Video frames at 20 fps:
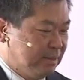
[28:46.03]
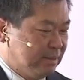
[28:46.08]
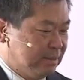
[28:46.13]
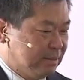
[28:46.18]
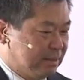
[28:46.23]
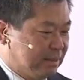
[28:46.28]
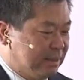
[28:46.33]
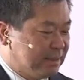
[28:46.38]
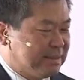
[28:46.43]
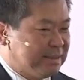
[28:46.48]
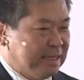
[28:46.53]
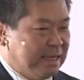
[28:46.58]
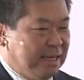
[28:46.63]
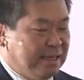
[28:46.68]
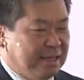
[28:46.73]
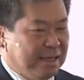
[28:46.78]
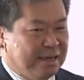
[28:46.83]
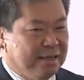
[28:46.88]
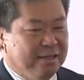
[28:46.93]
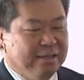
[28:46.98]
To say
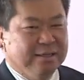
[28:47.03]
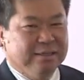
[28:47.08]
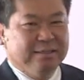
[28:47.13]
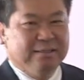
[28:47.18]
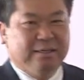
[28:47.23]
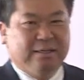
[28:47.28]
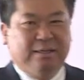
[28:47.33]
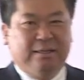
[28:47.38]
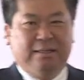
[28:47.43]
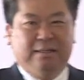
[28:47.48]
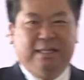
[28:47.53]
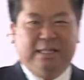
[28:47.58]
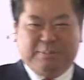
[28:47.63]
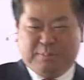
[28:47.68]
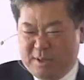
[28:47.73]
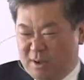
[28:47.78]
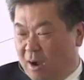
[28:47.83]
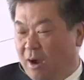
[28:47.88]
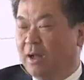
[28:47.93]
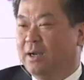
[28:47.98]
that, let's
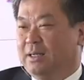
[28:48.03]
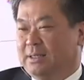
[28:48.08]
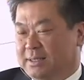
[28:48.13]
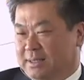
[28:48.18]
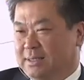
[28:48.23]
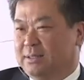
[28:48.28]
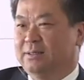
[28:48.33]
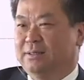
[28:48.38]
be honest,